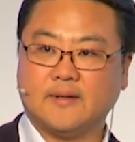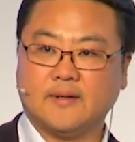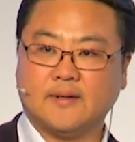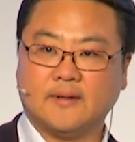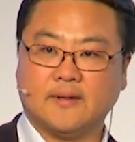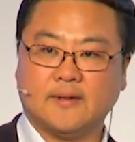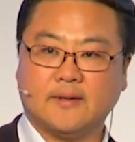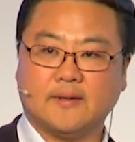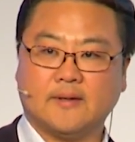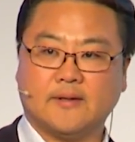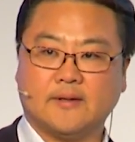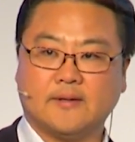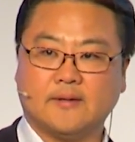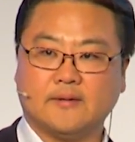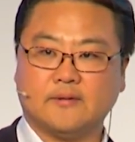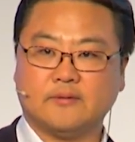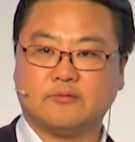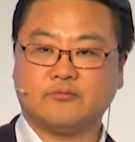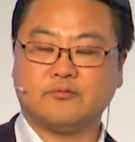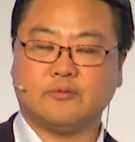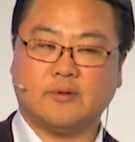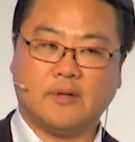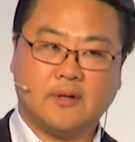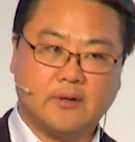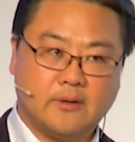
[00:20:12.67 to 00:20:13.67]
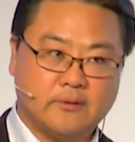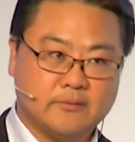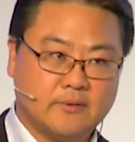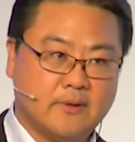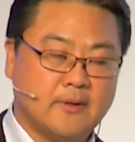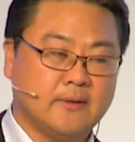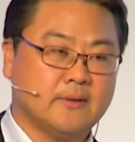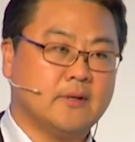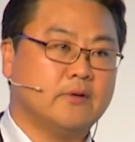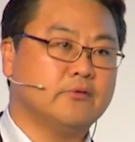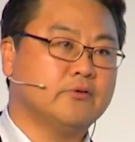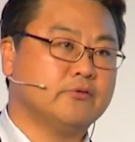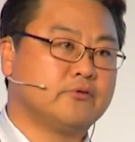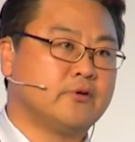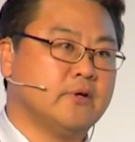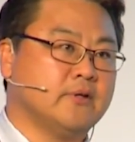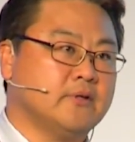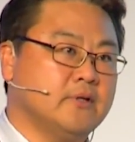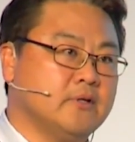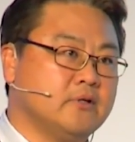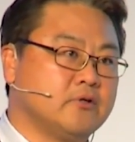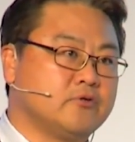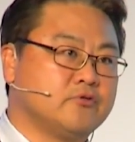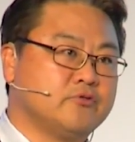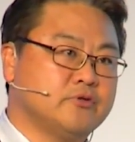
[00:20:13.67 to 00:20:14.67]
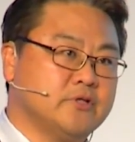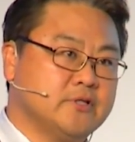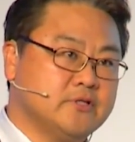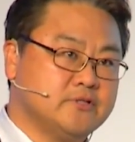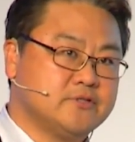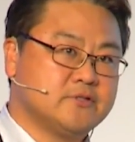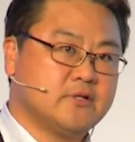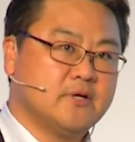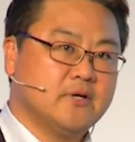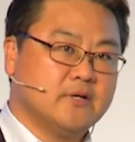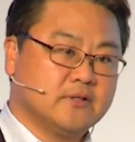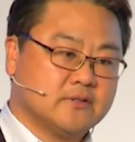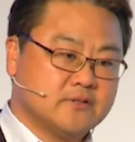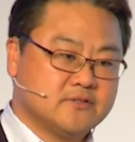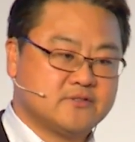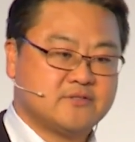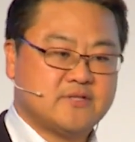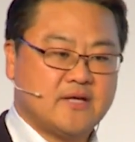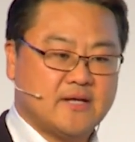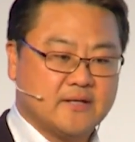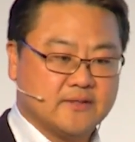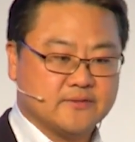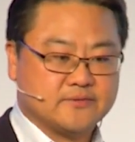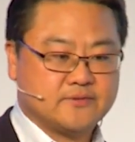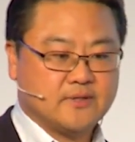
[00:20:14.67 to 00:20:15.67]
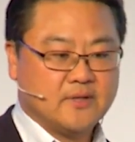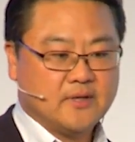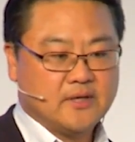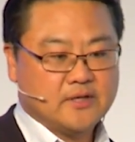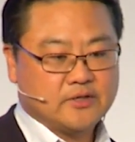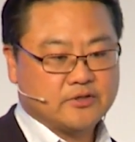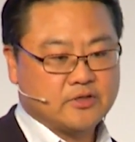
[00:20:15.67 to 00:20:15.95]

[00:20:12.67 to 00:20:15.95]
and how you can increase the sales.